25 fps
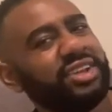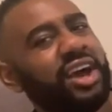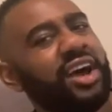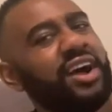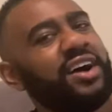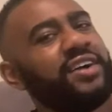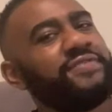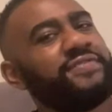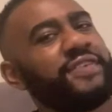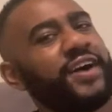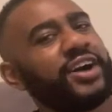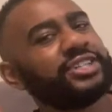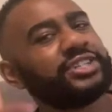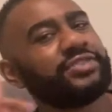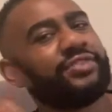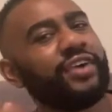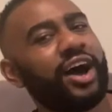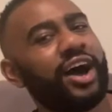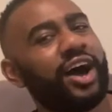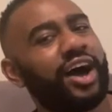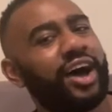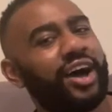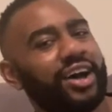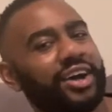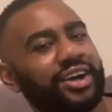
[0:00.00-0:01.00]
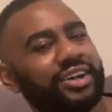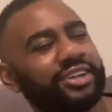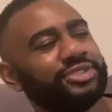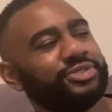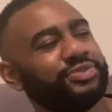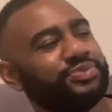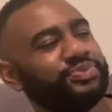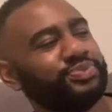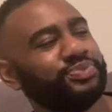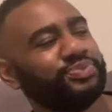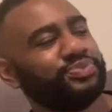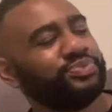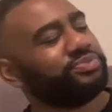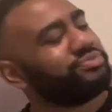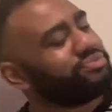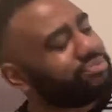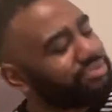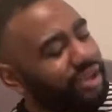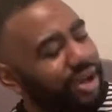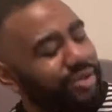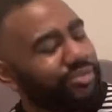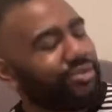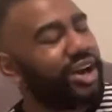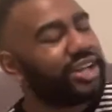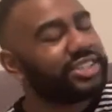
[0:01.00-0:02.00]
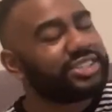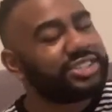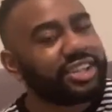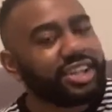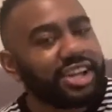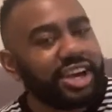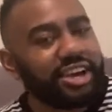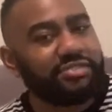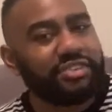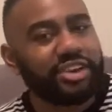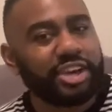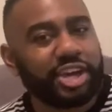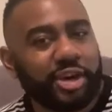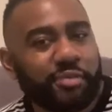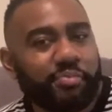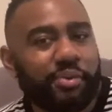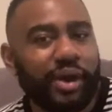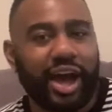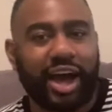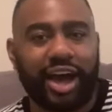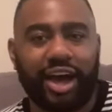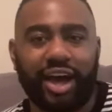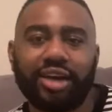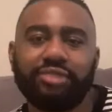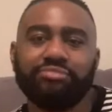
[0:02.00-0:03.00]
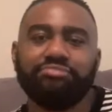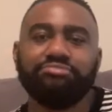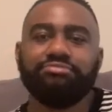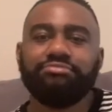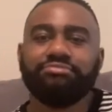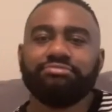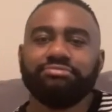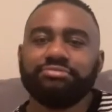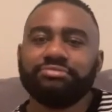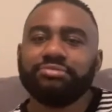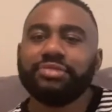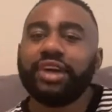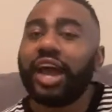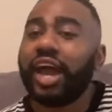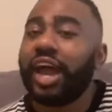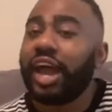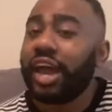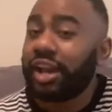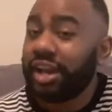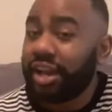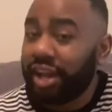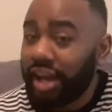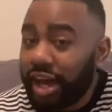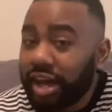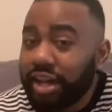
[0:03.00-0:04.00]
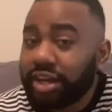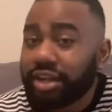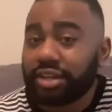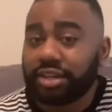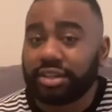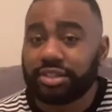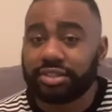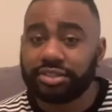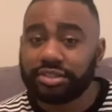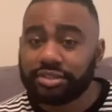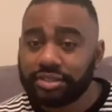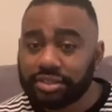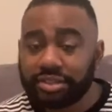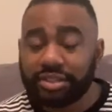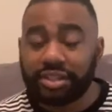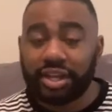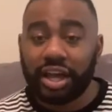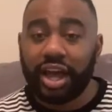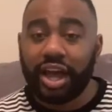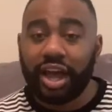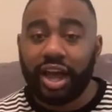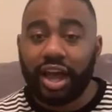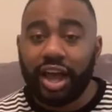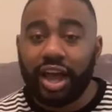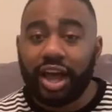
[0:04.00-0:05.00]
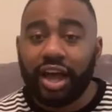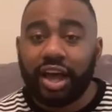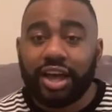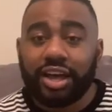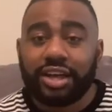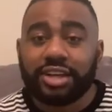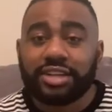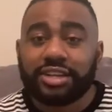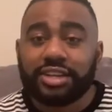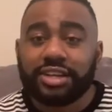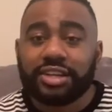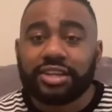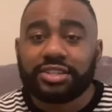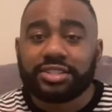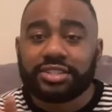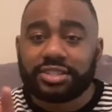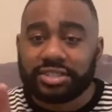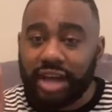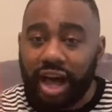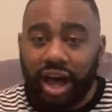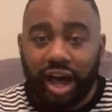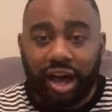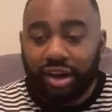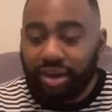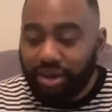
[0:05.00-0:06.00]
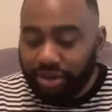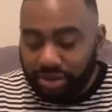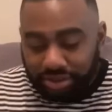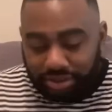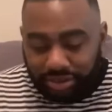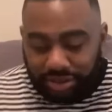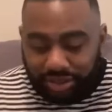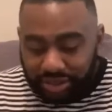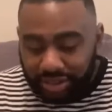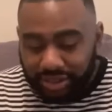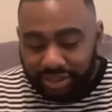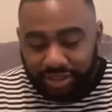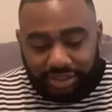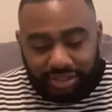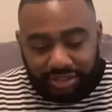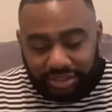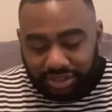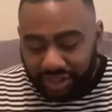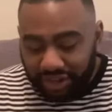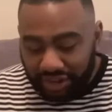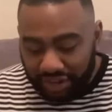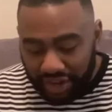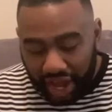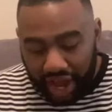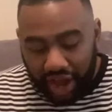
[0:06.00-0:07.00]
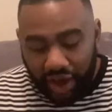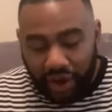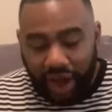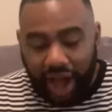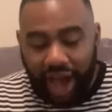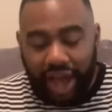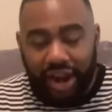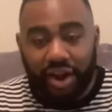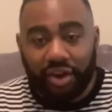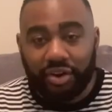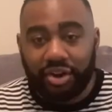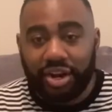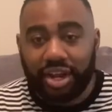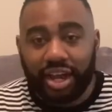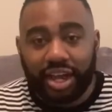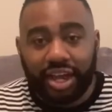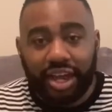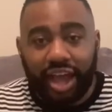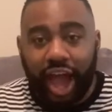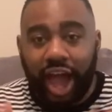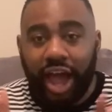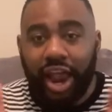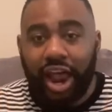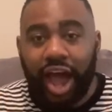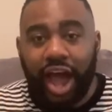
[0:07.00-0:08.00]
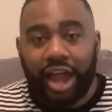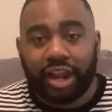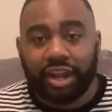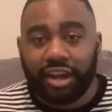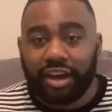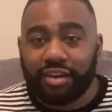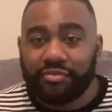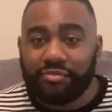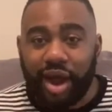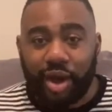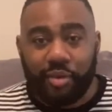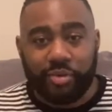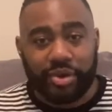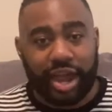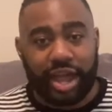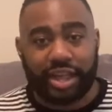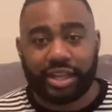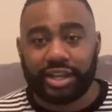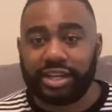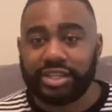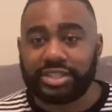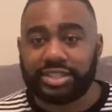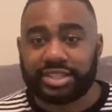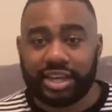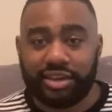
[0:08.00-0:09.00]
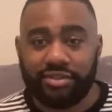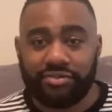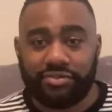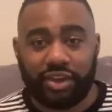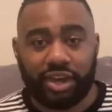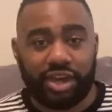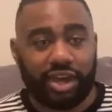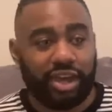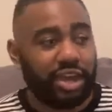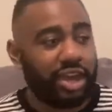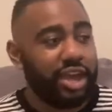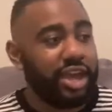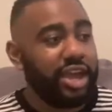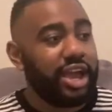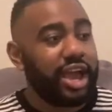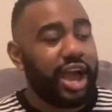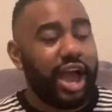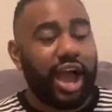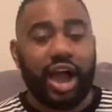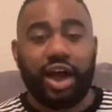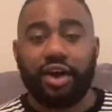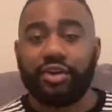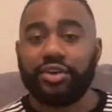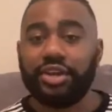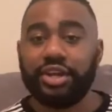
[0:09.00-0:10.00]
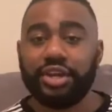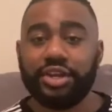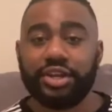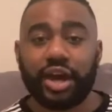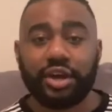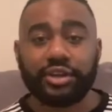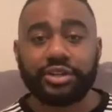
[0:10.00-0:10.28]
First of all, I'm watching Love and Hip Hop. Atlanta. So, no, I don't need, I love my reality TV. I don't need no